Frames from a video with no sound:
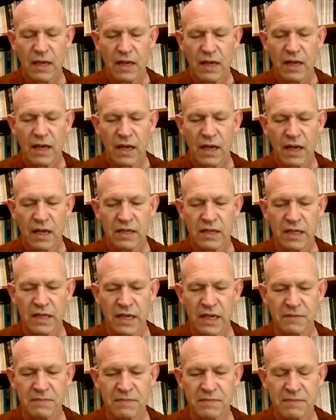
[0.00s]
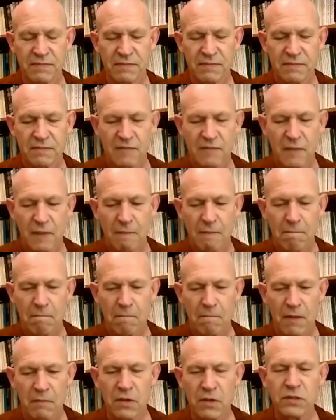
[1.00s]
And
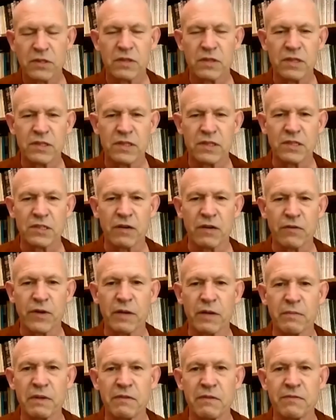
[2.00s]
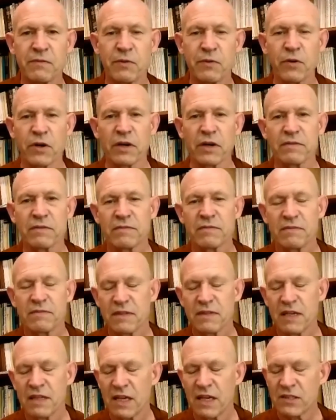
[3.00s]
most of these things I've read before,
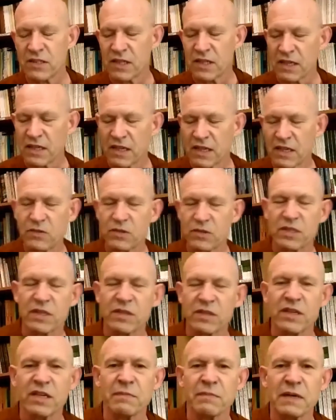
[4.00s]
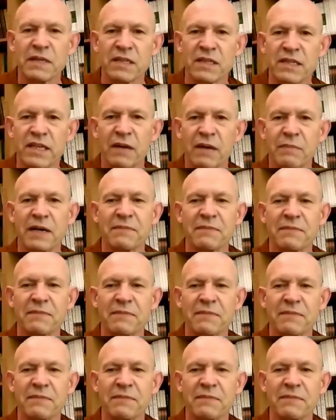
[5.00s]
and that's the interesting thing about the Dhamma.